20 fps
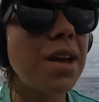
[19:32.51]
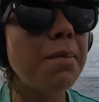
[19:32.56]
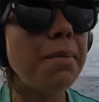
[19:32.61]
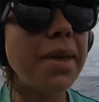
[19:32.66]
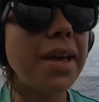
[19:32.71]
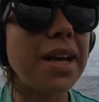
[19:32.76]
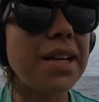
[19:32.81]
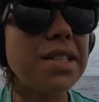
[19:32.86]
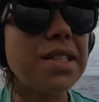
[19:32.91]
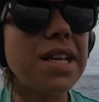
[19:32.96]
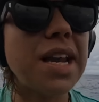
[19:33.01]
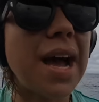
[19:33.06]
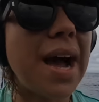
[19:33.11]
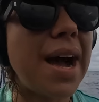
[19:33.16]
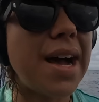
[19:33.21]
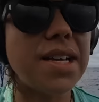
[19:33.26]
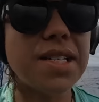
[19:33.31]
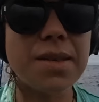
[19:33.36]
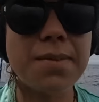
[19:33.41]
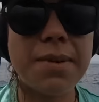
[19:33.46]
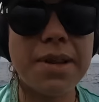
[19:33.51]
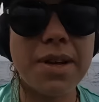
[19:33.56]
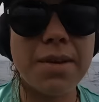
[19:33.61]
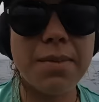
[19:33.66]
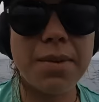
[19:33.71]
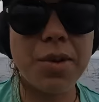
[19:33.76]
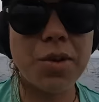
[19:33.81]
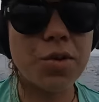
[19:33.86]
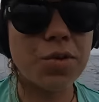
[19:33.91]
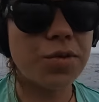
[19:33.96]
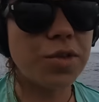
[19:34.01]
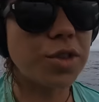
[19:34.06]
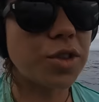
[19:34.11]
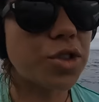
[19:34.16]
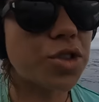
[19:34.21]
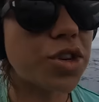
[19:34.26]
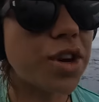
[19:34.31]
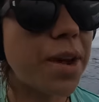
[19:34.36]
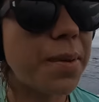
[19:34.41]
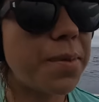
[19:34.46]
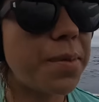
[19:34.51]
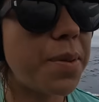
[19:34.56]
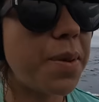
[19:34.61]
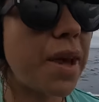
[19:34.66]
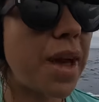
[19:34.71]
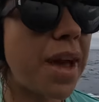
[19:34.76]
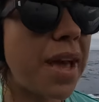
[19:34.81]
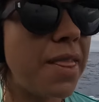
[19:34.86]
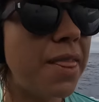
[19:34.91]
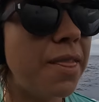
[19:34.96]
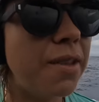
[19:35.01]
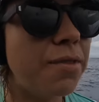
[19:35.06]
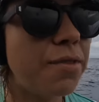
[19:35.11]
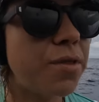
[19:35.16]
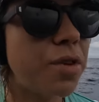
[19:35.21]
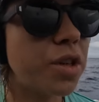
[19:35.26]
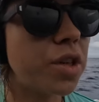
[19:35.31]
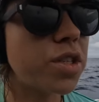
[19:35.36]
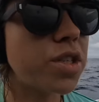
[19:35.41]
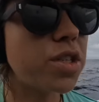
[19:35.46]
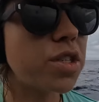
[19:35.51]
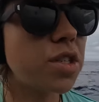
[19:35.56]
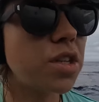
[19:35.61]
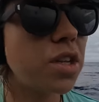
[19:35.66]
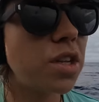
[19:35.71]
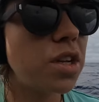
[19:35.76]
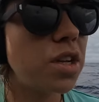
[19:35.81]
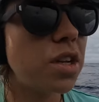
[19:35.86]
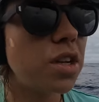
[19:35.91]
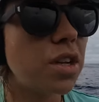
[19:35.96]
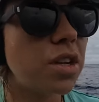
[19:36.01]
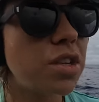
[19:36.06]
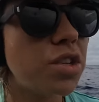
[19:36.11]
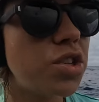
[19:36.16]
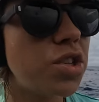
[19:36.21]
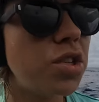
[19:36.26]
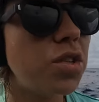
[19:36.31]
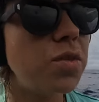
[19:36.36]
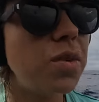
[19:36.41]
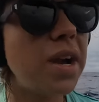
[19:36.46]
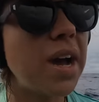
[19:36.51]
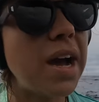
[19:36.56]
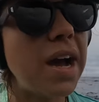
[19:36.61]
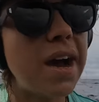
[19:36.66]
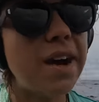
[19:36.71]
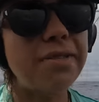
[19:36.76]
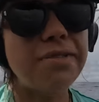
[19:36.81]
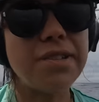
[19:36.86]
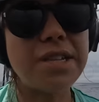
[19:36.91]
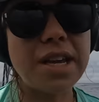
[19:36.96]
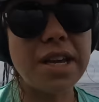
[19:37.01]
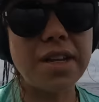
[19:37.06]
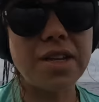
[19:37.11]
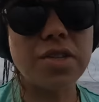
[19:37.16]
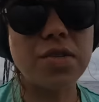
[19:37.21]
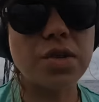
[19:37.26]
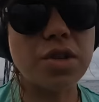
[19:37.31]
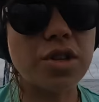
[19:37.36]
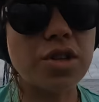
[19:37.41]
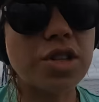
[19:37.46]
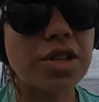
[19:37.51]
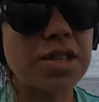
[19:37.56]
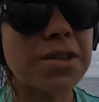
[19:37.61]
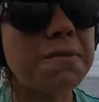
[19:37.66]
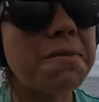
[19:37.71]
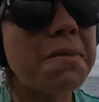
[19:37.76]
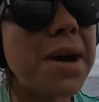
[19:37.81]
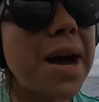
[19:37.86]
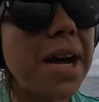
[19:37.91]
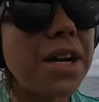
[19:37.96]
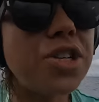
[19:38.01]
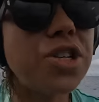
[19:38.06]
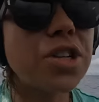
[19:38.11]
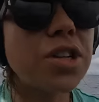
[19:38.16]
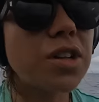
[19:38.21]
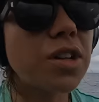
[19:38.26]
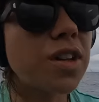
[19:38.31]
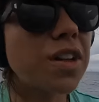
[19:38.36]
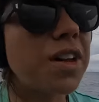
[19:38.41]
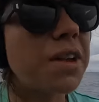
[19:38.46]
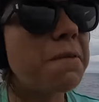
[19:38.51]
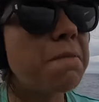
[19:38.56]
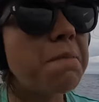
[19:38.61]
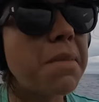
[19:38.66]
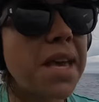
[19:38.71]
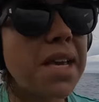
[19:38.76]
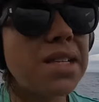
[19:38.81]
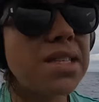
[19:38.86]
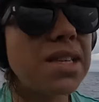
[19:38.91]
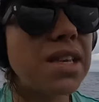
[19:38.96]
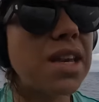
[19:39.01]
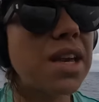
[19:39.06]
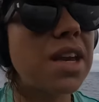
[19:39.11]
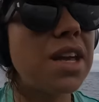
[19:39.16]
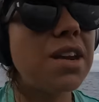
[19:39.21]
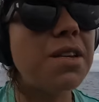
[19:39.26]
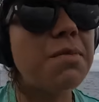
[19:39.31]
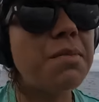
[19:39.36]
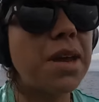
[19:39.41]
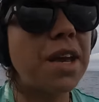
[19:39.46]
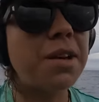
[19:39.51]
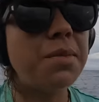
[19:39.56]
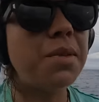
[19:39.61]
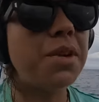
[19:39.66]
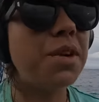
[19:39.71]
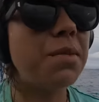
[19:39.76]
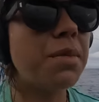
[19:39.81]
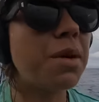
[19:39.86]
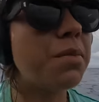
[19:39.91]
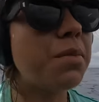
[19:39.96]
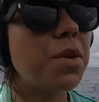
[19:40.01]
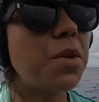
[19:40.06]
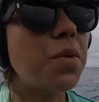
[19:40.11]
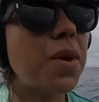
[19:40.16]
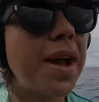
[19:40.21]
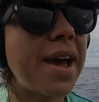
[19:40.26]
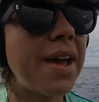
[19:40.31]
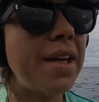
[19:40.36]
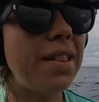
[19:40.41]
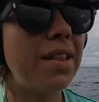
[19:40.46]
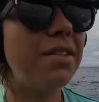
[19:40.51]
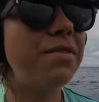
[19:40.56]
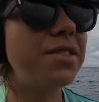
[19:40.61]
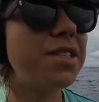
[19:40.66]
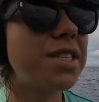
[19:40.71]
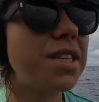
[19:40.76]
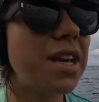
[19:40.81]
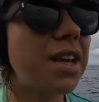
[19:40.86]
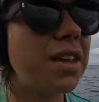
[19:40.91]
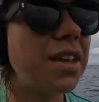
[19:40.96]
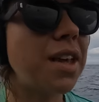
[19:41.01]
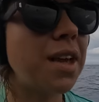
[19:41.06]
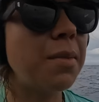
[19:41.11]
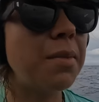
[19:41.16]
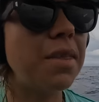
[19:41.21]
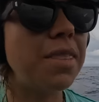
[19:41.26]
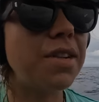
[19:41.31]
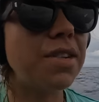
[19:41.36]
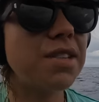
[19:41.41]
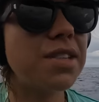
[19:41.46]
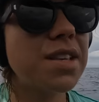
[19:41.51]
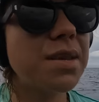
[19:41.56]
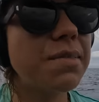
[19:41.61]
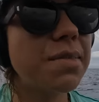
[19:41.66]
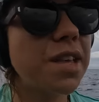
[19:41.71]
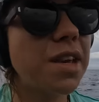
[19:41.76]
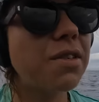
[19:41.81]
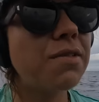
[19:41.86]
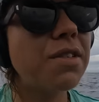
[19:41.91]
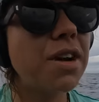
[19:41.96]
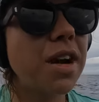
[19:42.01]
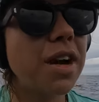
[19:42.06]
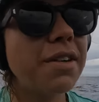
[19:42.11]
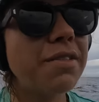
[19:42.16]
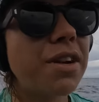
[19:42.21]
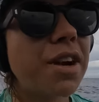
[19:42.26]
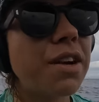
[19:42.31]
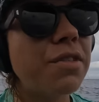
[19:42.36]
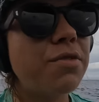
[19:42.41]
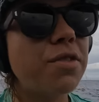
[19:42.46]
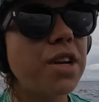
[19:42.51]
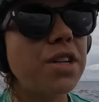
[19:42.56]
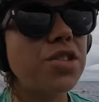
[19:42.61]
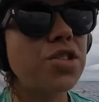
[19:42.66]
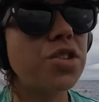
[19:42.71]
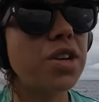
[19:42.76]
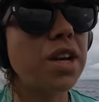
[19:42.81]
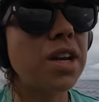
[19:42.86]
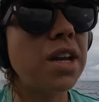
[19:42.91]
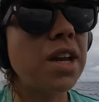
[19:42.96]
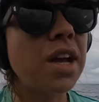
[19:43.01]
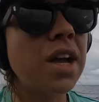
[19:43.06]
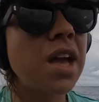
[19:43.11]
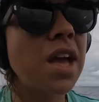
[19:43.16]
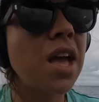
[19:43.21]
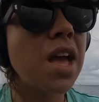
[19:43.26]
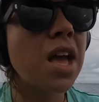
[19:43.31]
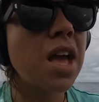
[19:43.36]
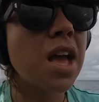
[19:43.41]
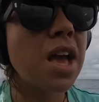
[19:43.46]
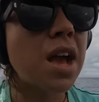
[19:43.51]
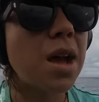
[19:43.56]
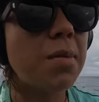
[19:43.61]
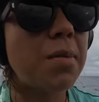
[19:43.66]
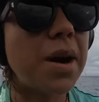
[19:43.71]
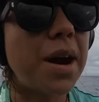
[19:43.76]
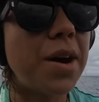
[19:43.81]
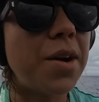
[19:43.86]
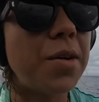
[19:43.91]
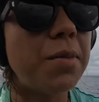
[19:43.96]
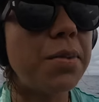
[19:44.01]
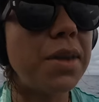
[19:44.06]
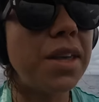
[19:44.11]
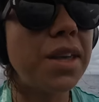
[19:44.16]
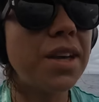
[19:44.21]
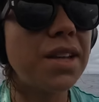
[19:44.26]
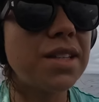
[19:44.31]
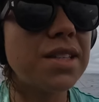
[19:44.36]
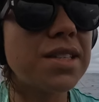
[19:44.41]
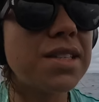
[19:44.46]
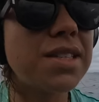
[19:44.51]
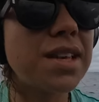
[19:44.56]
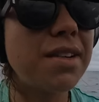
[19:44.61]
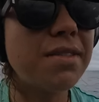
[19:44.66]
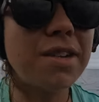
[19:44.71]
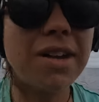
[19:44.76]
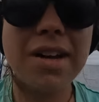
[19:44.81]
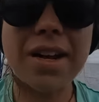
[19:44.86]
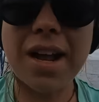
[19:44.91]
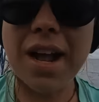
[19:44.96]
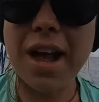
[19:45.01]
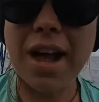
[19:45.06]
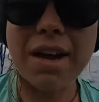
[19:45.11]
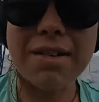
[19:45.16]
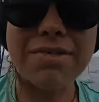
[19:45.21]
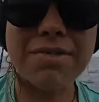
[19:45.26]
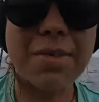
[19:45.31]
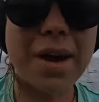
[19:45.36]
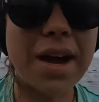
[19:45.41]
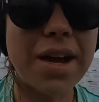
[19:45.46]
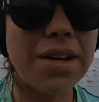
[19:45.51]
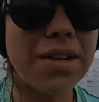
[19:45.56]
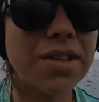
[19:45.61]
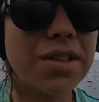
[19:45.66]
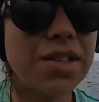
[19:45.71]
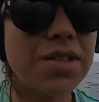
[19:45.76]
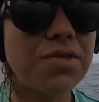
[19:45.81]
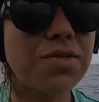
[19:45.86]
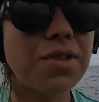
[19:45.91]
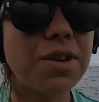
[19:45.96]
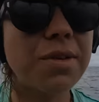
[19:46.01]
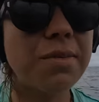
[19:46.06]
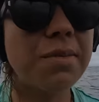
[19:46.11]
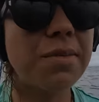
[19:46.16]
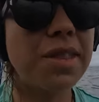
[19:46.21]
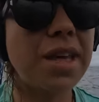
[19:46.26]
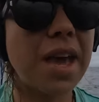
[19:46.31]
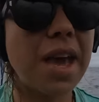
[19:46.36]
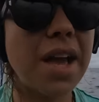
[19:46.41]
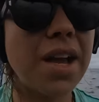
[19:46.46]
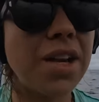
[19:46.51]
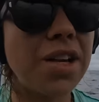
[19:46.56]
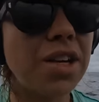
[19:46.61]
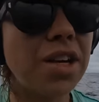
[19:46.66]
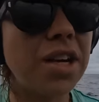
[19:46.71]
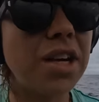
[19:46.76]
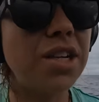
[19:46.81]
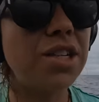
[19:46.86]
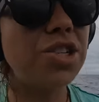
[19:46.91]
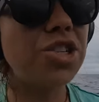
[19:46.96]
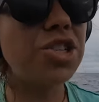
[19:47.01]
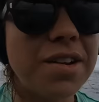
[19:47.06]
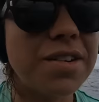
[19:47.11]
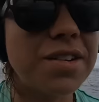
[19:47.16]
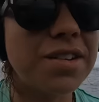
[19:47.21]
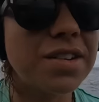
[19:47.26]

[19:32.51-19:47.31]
because it has been a beautiful trip, and the first 2.5 days were just magical and amazing, and it made me remember why I loved sailing. But there's something very, very frustrating about being 7.5 miles from the anchorage